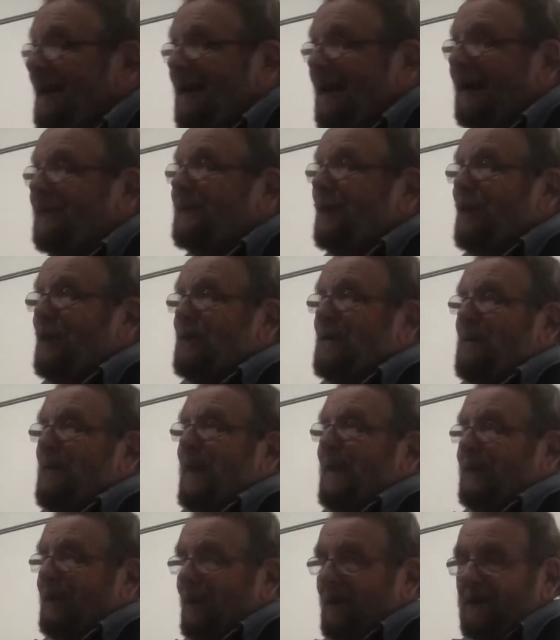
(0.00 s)
I told you,
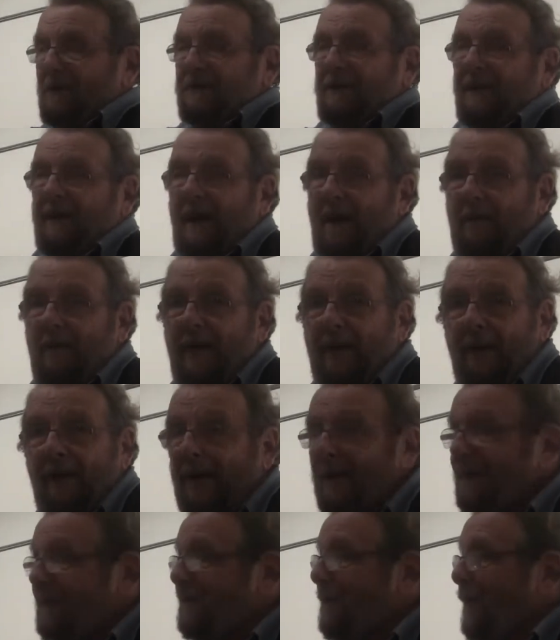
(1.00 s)
my daughter said I made
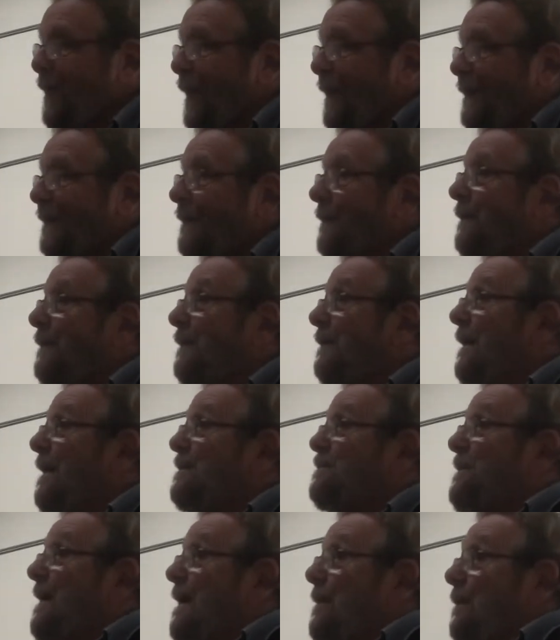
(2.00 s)
ladies pregnant.
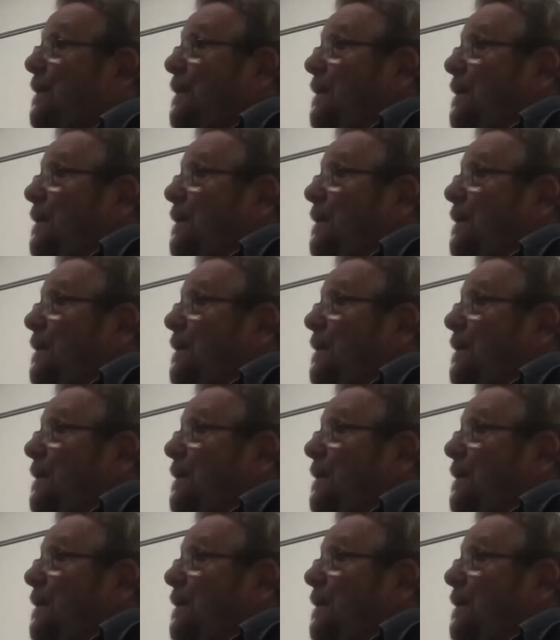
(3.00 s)
Yes, ma'am.